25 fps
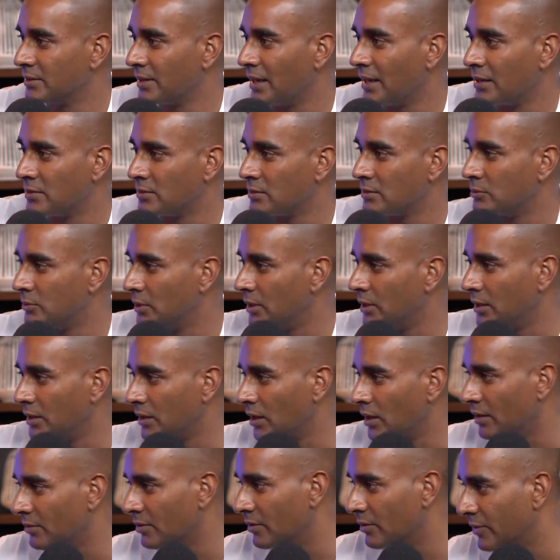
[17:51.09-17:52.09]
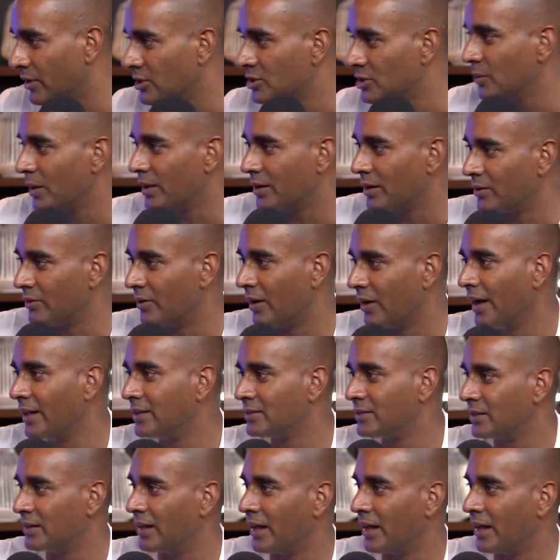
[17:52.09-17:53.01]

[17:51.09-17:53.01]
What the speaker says: hasn't really kind of eventuated, right? So